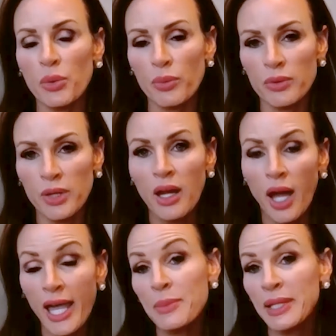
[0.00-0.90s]
I
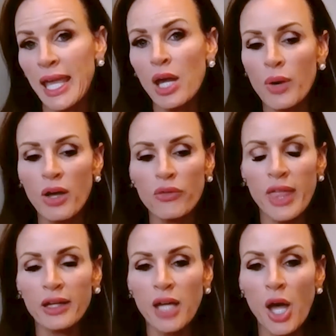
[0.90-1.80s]
am a KOL
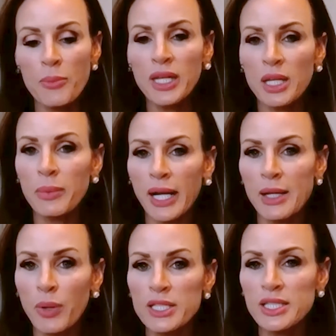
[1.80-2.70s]
for that company, but
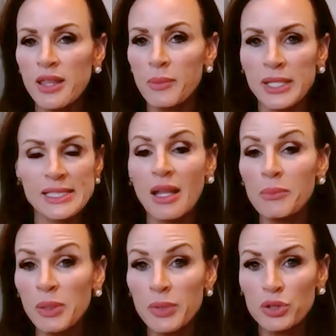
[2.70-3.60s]
I went to them. I said,
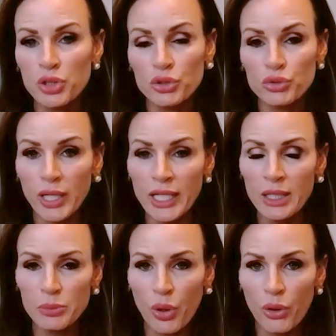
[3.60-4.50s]
let me build your
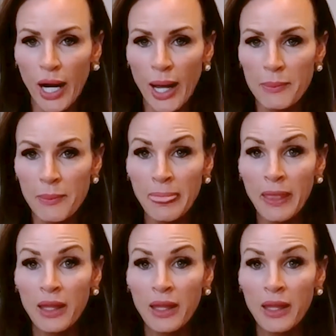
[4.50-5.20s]
training program.